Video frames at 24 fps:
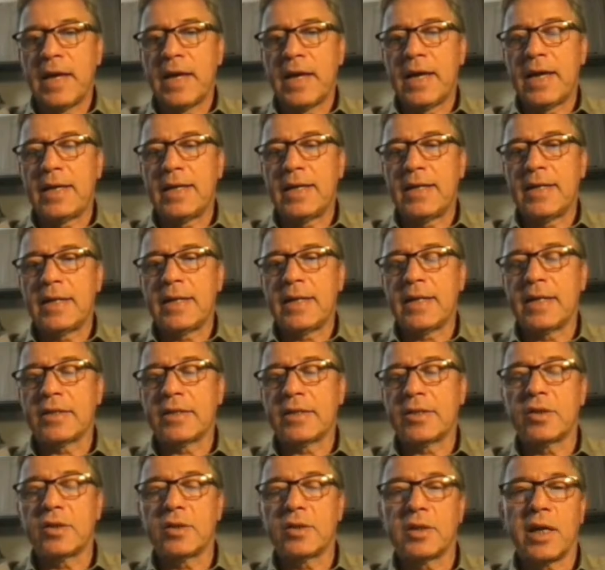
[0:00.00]
In
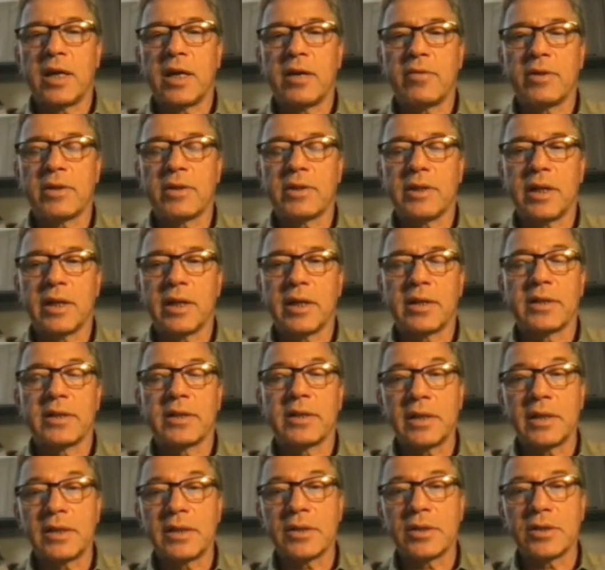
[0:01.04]
certain areas, like in
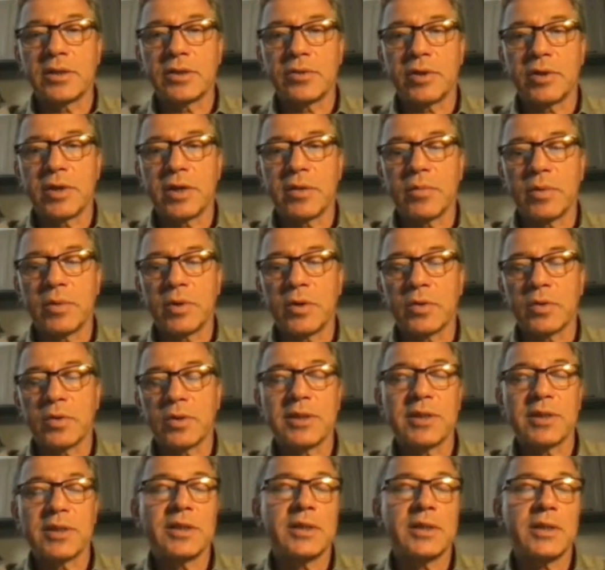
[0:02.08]
dentistry, we
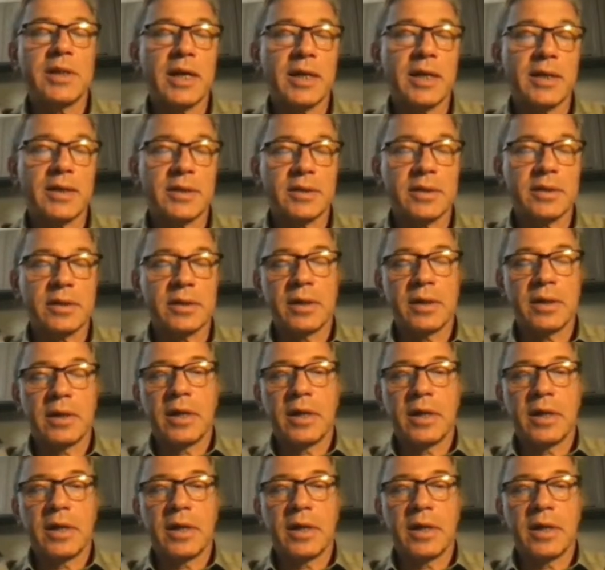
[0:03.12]
use Citanest